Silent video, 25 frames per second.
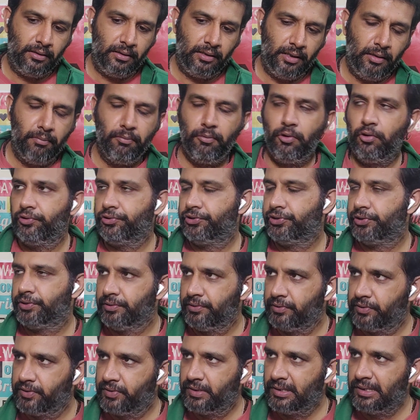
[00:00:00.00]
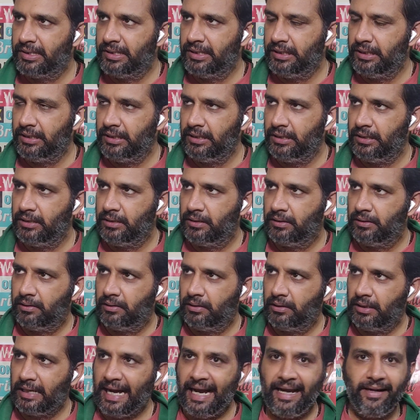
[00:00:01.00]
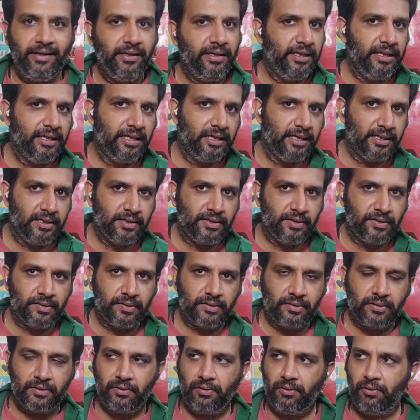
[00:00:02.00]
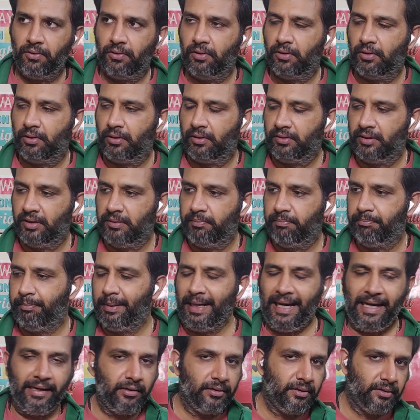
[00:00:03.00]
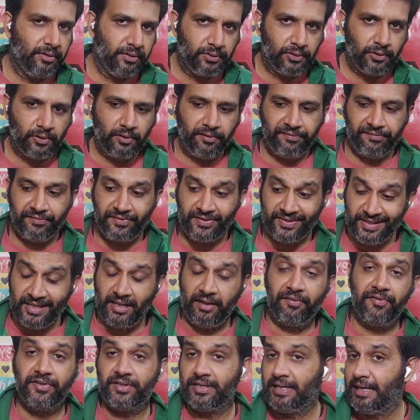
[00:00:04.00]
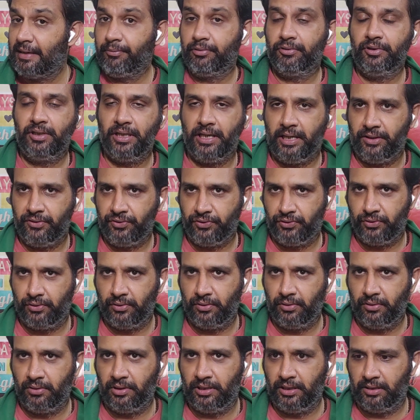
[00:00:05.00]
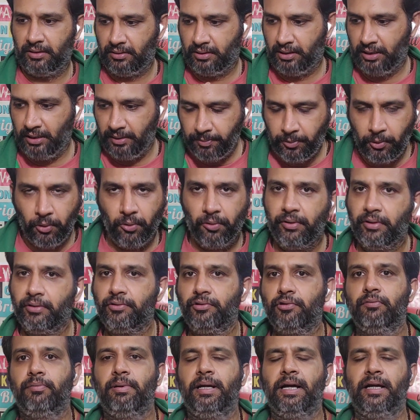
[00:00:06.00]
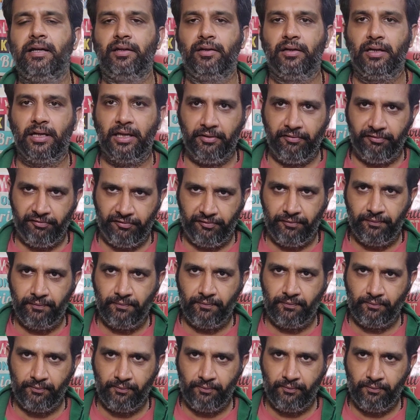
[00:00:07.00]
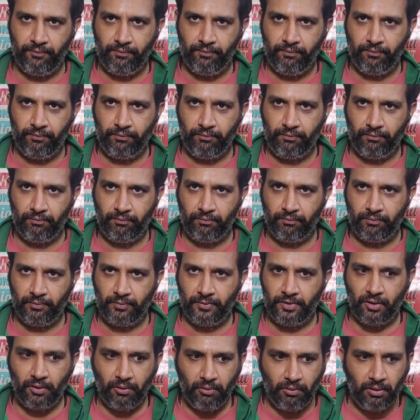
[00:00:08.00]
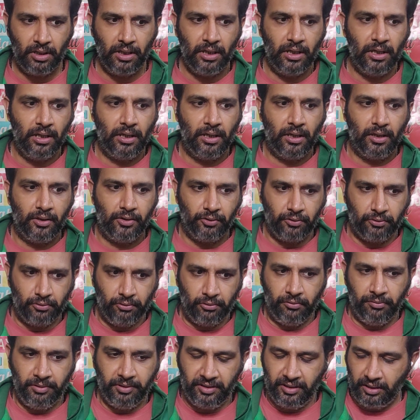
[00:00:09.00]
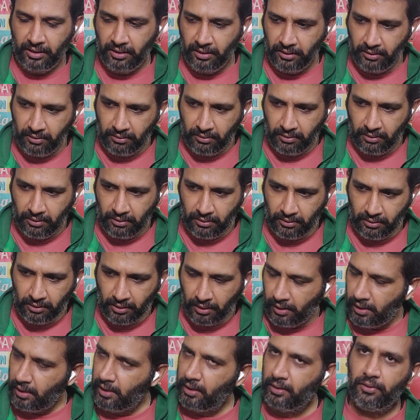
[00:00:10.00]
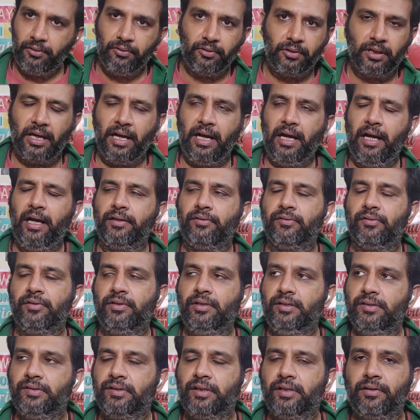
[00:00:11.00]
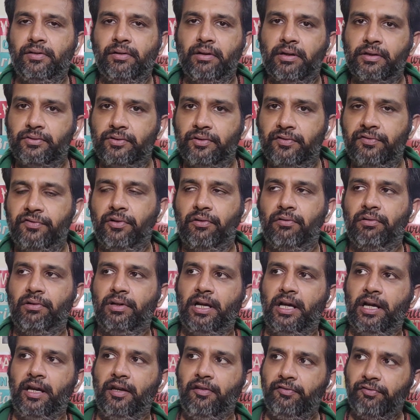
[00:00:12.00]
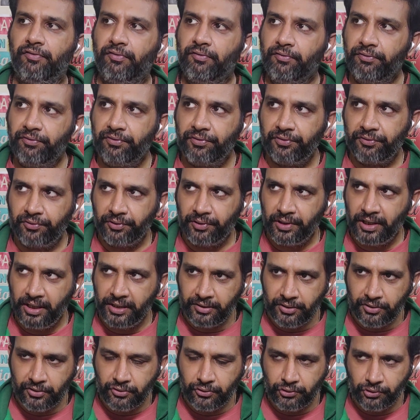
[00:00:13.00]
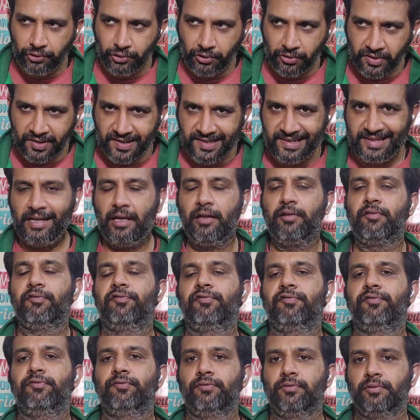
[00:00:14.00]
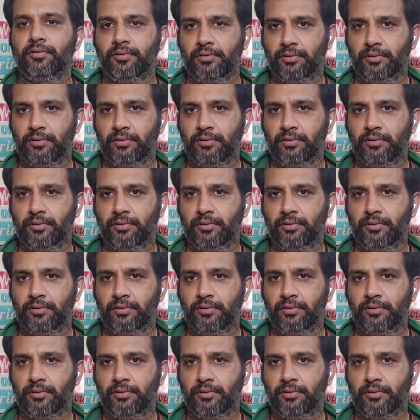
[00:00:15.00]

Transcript: emotions, the ideas, or the patterns of self-sabotage that keep holding you back in life. So you're going to be taking a hard look at these areas of your life related to yourself.